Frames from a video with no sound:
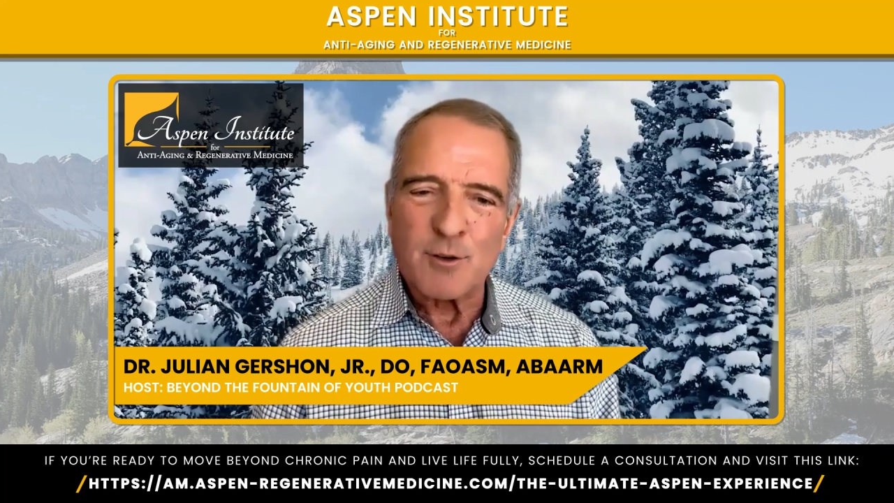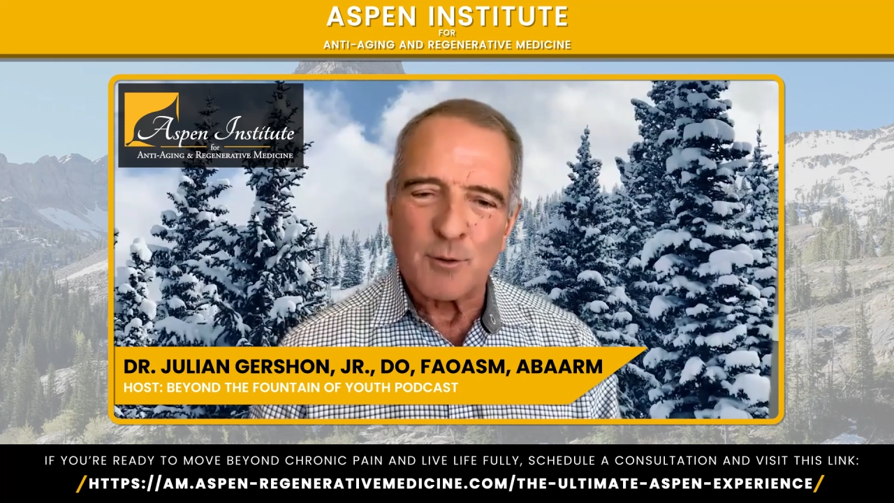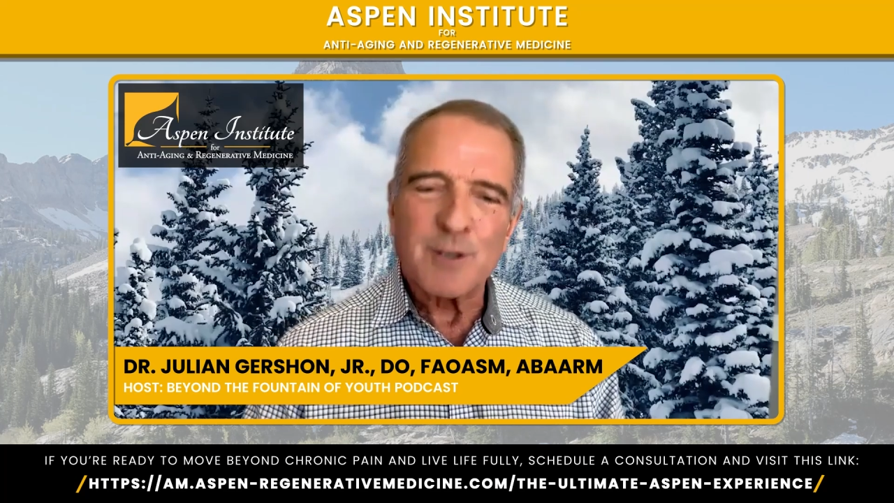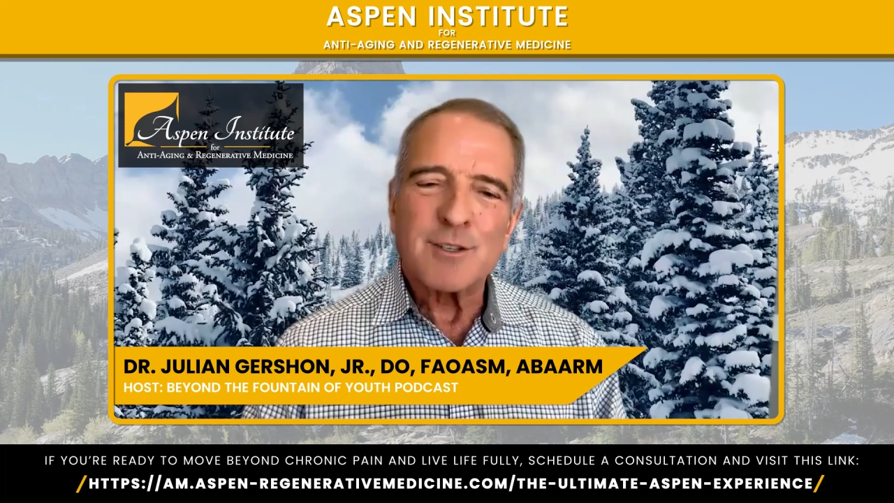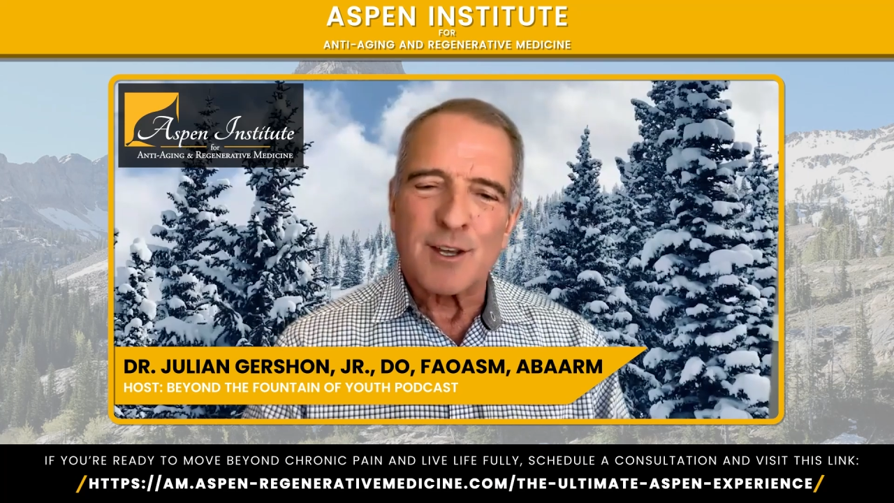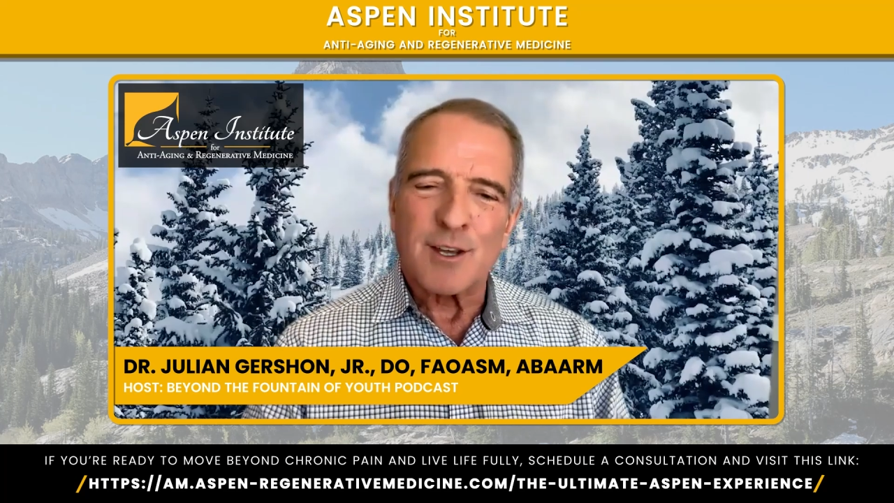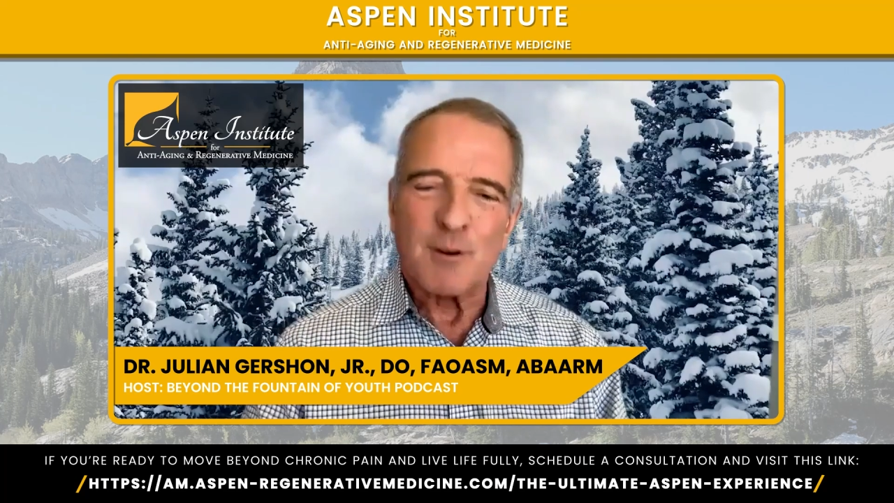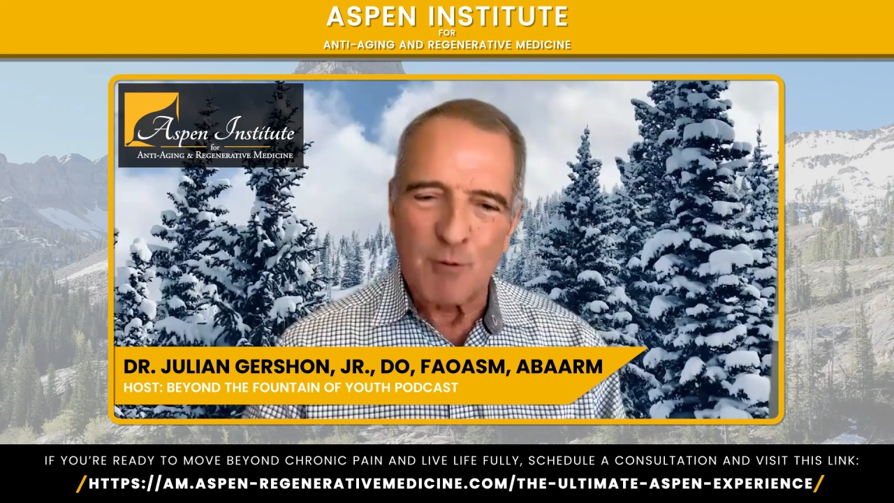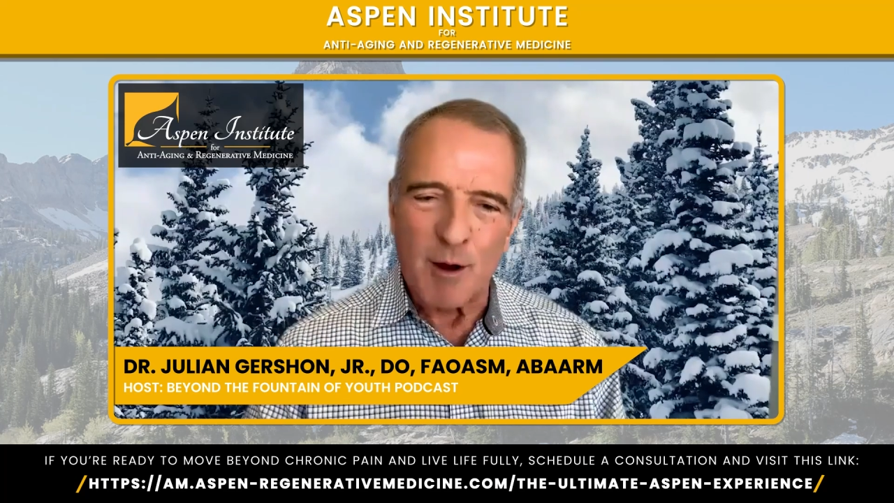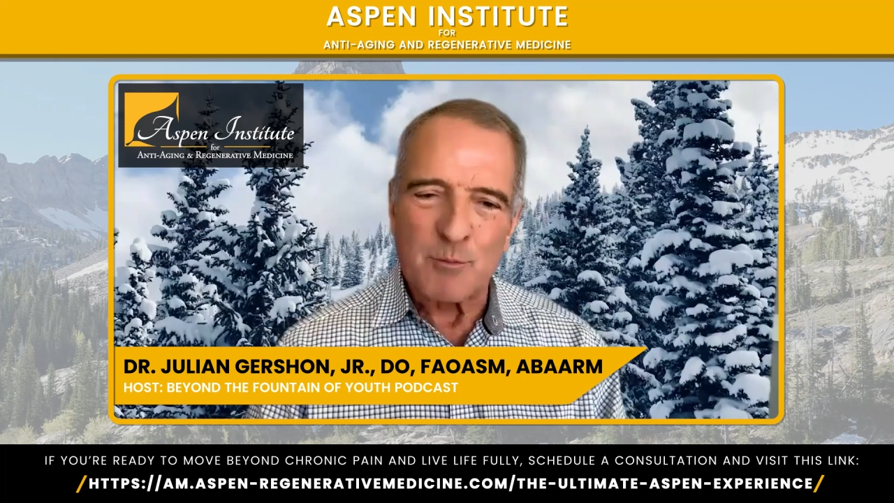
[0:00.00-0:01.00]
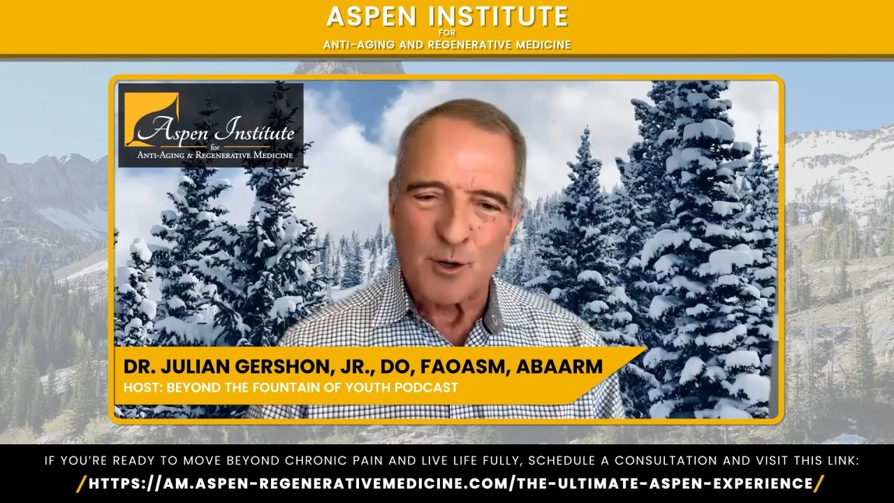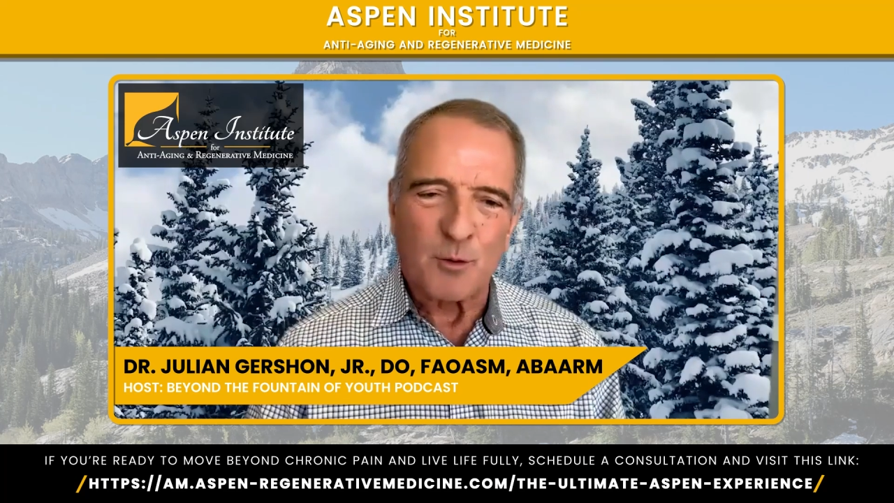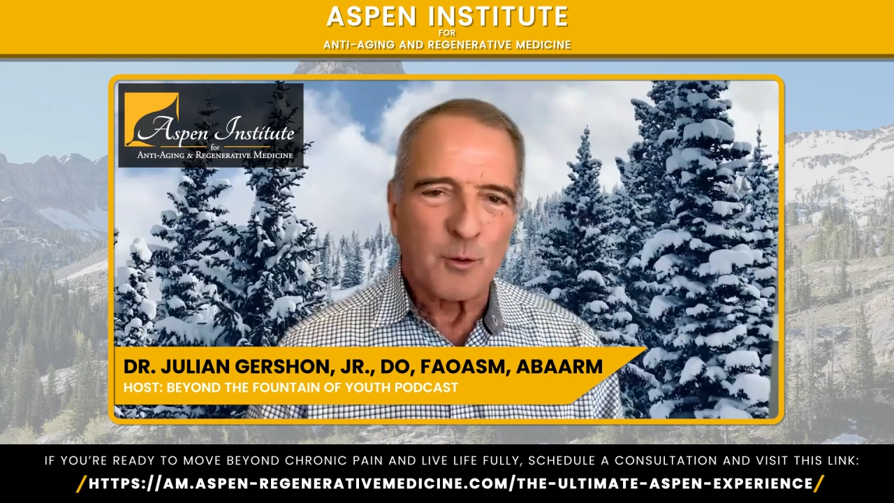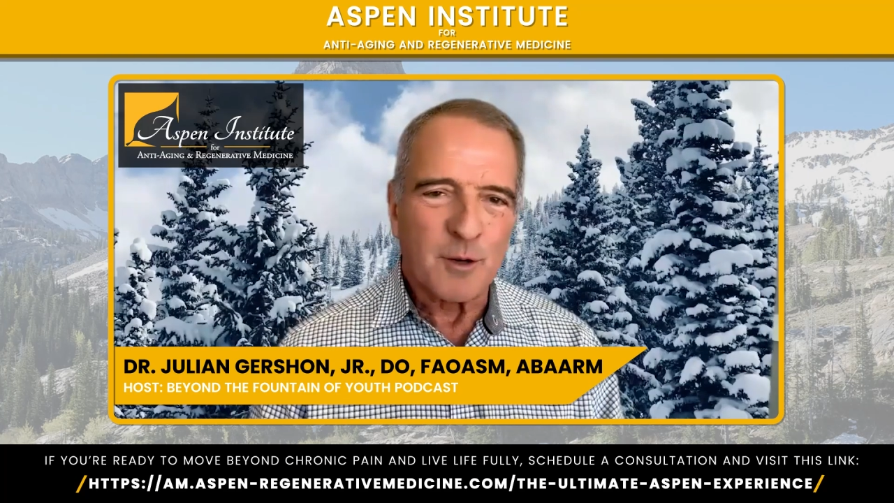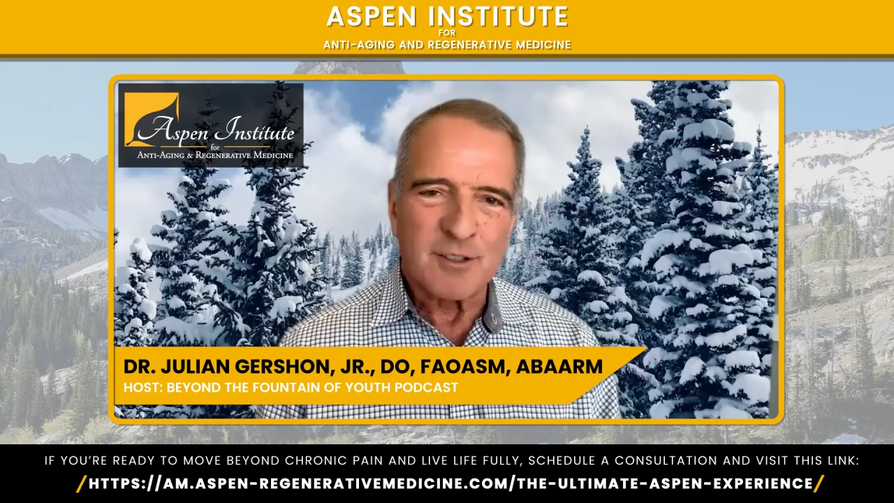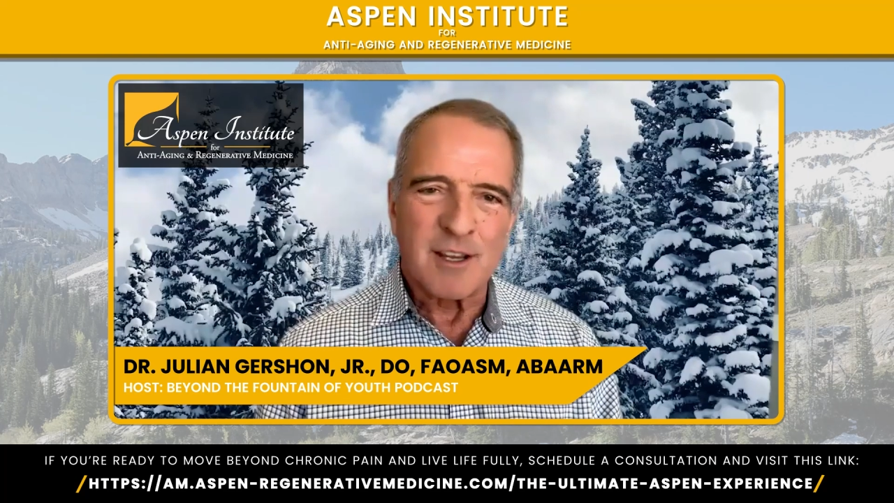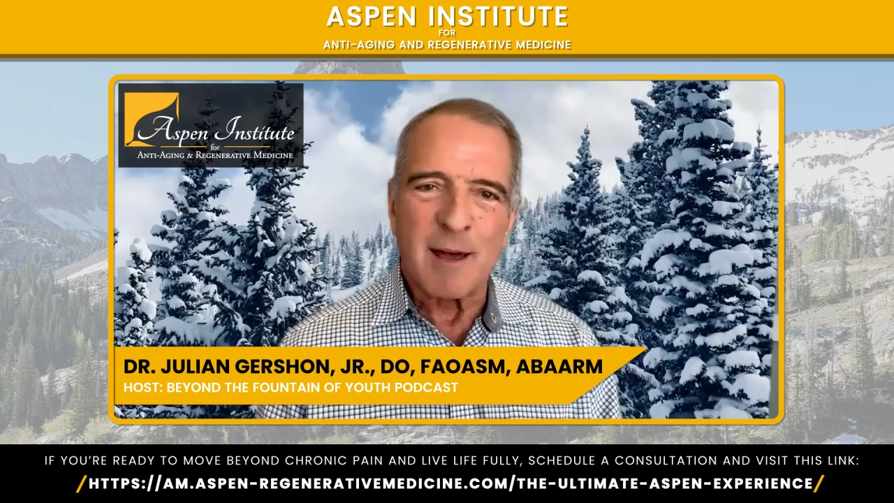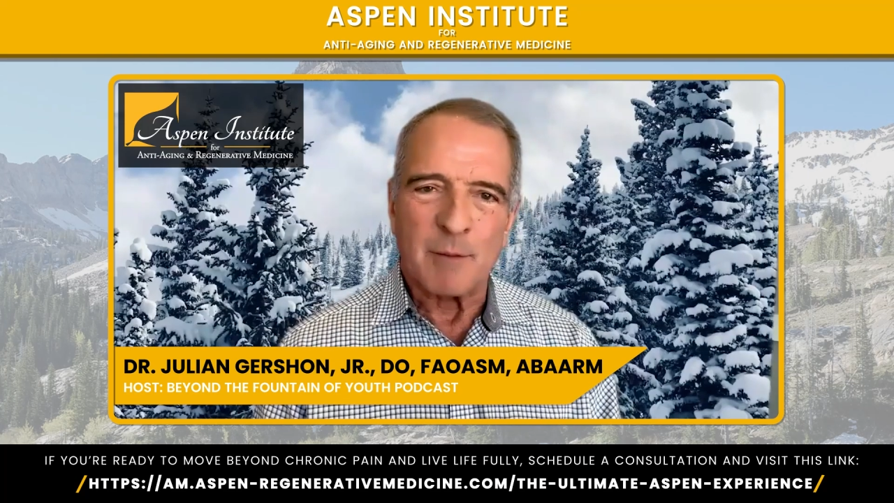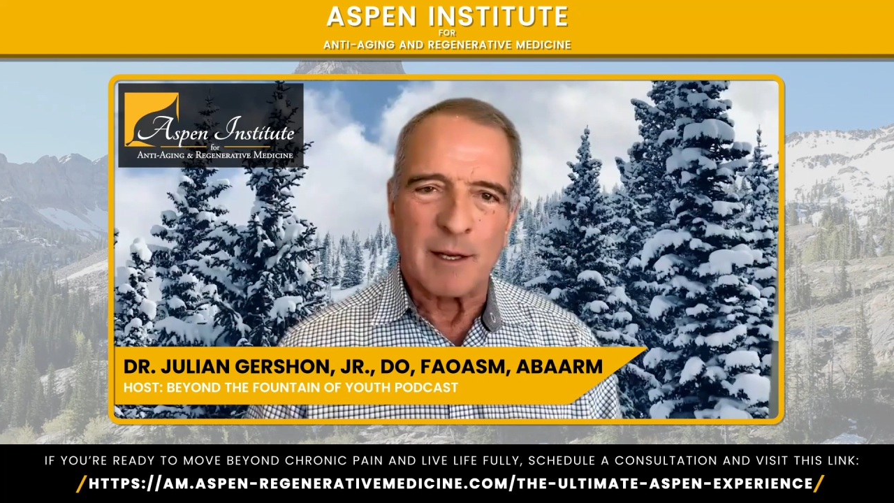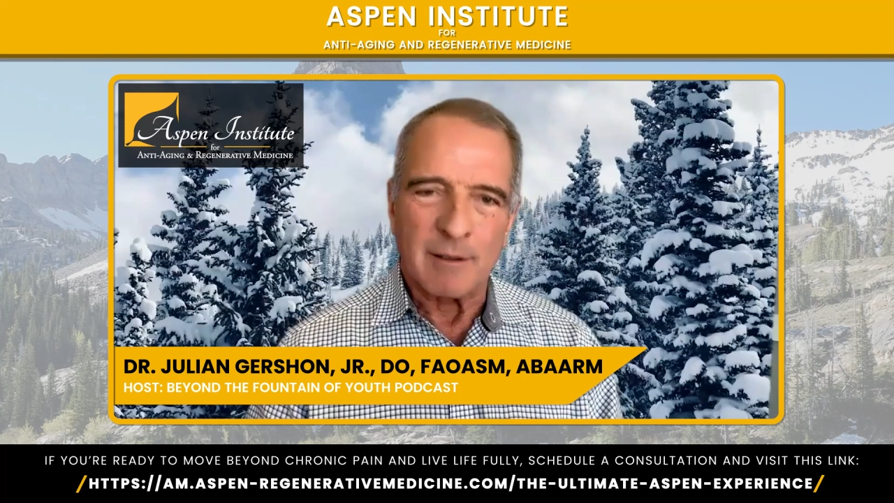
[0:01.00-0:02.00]
so we say they rupture. What does
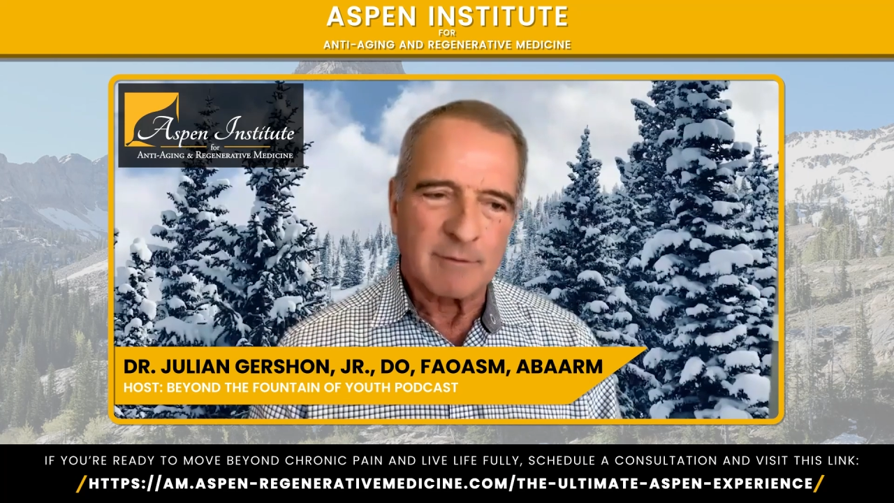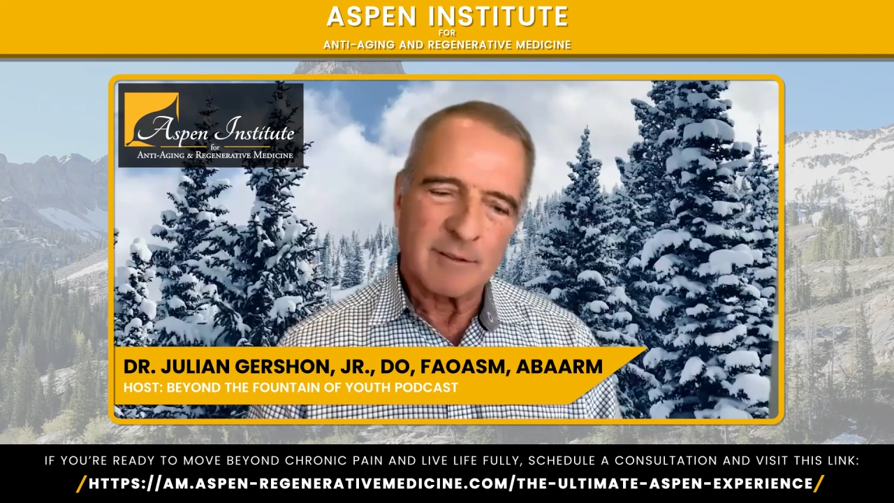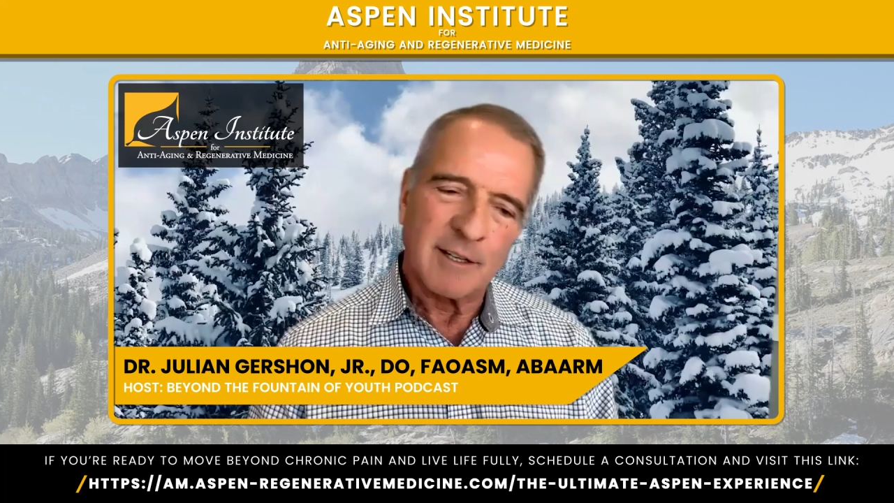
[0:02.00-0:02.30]
that mean?